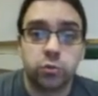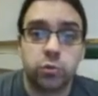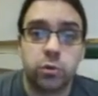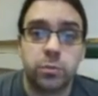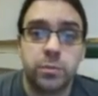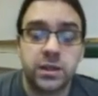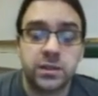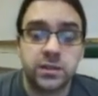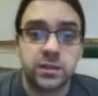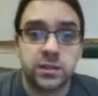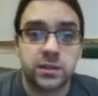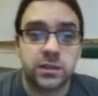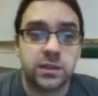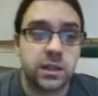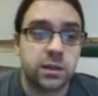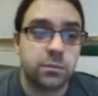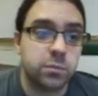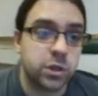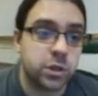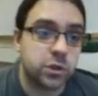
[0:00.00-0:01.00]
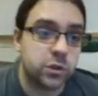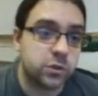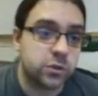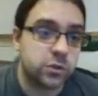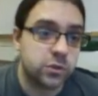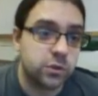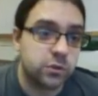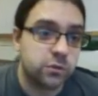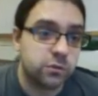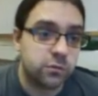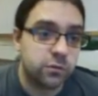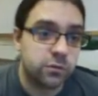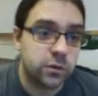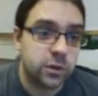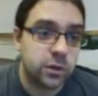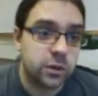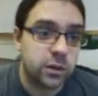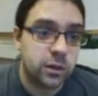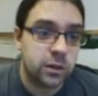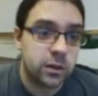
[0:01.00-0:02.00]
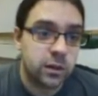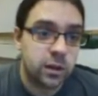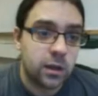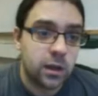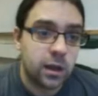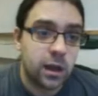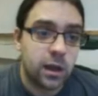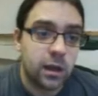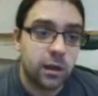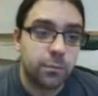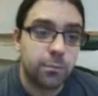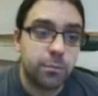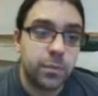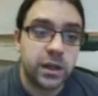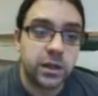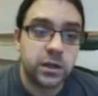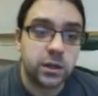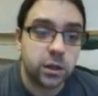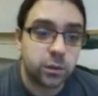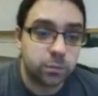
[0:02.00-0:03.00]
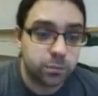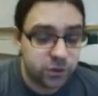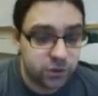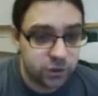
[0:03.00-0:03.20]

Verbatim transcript: remains the same because you've uh, made it up.